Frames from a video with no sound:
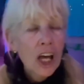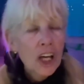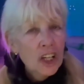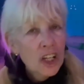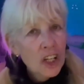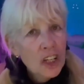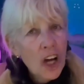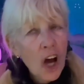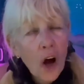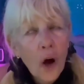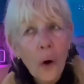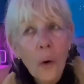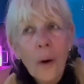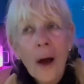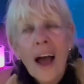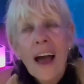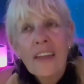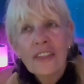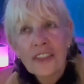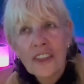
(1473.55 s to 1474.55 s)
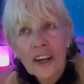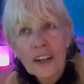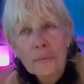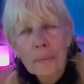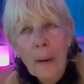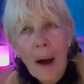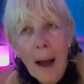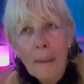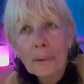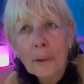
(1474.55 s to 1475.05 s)
You know, there's
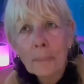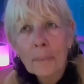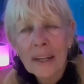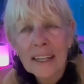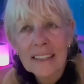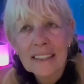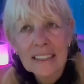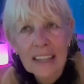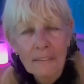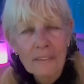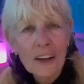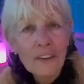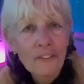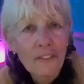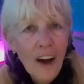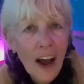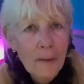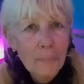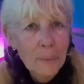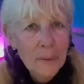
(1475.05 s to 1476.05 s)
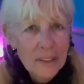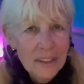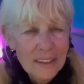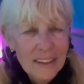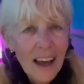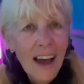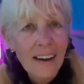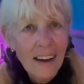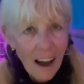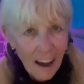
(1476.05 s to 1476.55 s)
probably
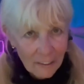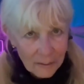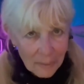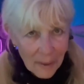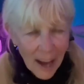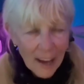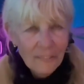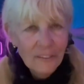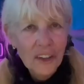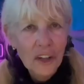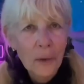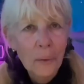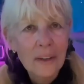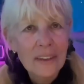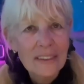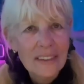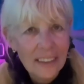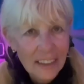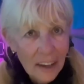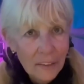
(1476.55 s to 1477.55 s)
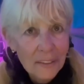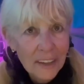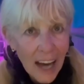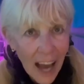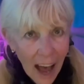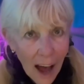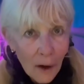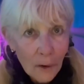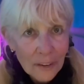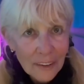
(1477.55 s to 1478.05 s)
75% of my viewers live in a
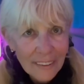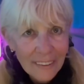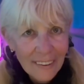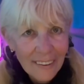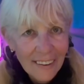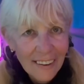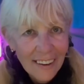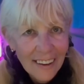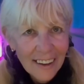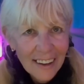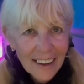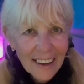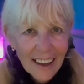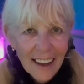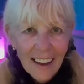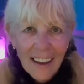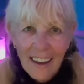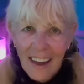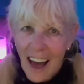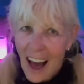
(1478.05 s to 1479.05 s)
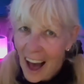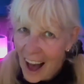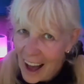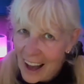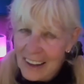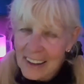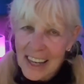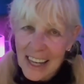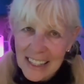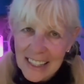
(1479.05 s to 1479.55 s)
house.
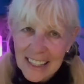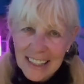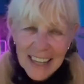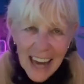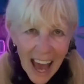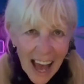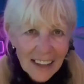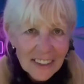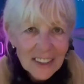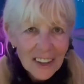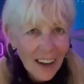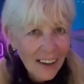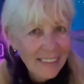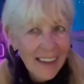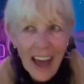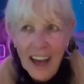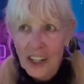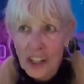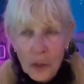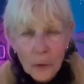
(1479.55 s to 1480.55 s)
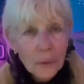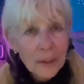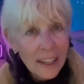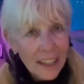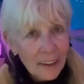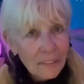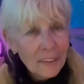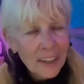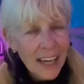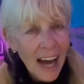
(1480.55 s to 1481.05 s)
I get stats on that. You
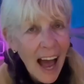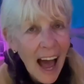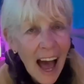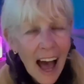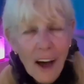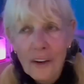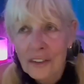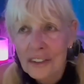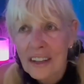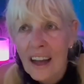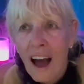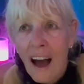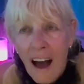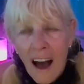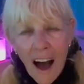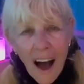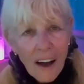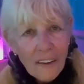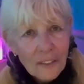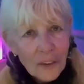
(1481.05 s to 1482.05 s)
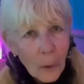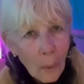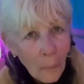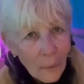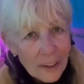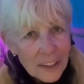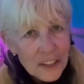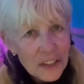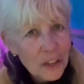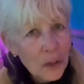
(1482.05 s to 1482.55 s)
live in a house. Of
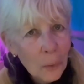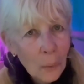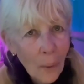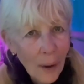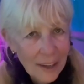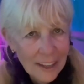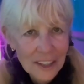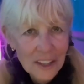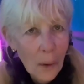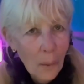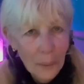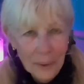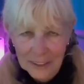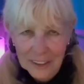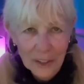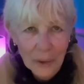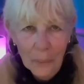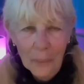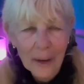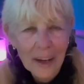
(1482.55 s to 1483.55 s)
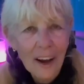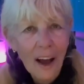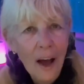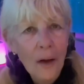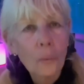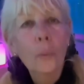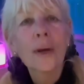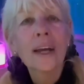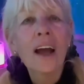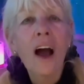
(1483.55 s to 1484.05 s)
course you want to know what's going
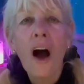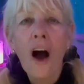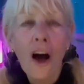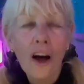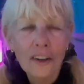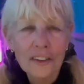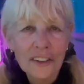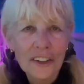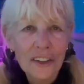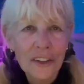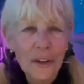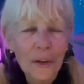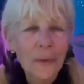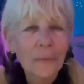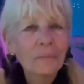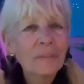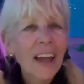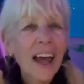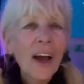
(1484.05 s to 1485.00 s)
on. We all do.